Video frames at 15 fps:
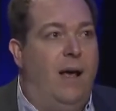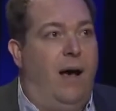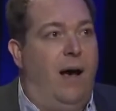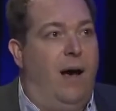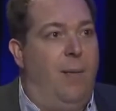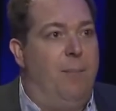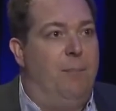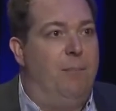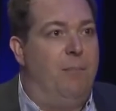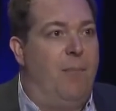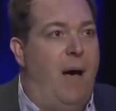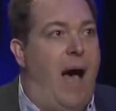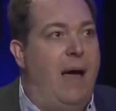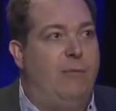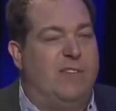um,
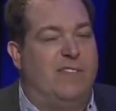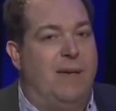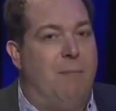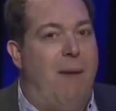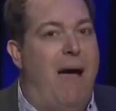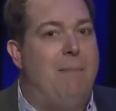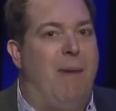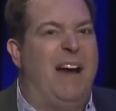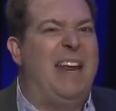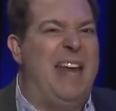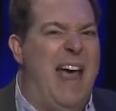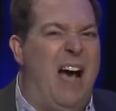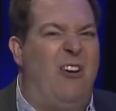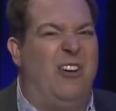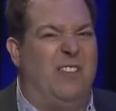I would say my money
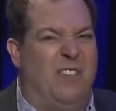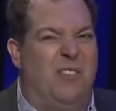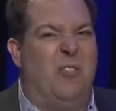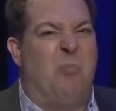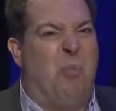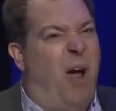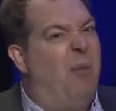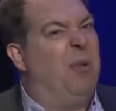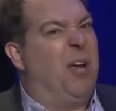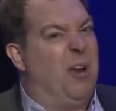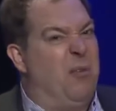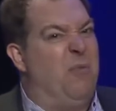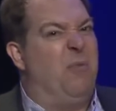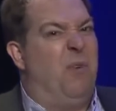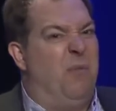now is they're probably
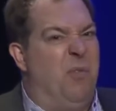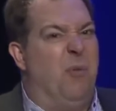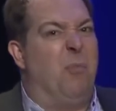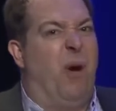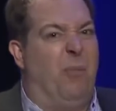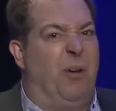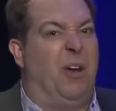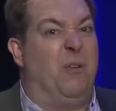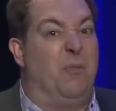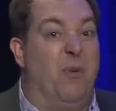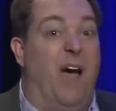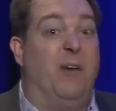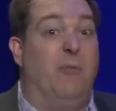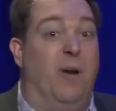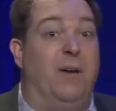going to they're probably going to
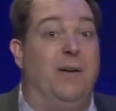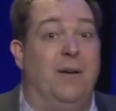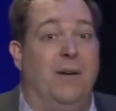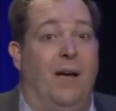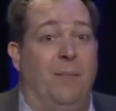find one,